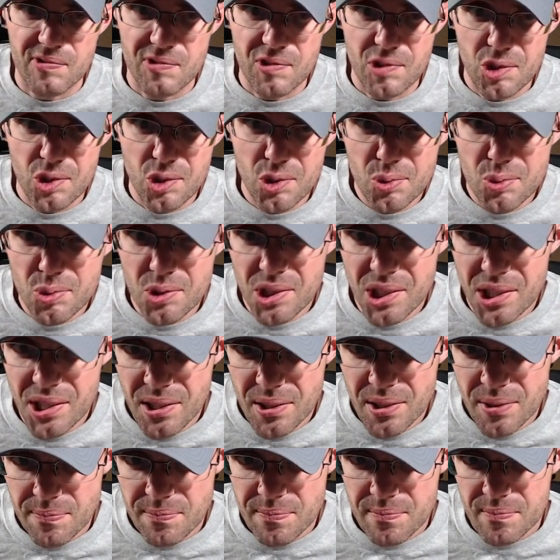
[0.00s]

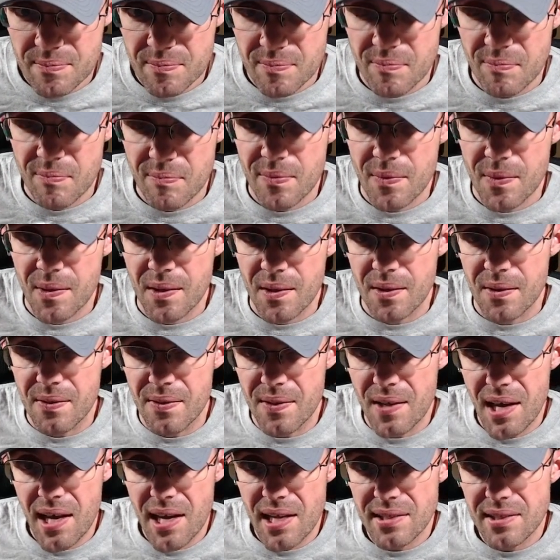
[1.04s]
using
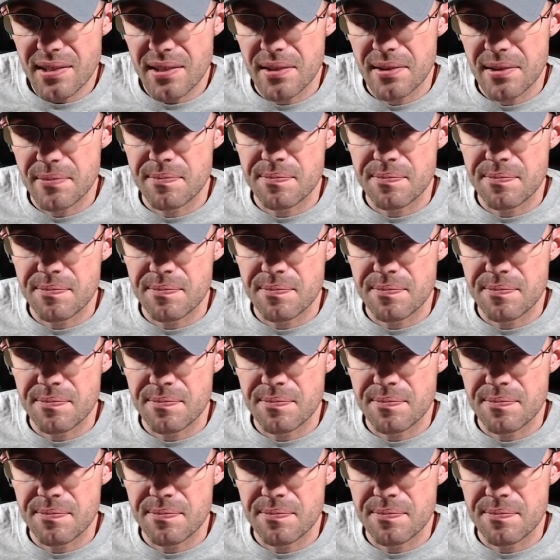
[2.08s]
that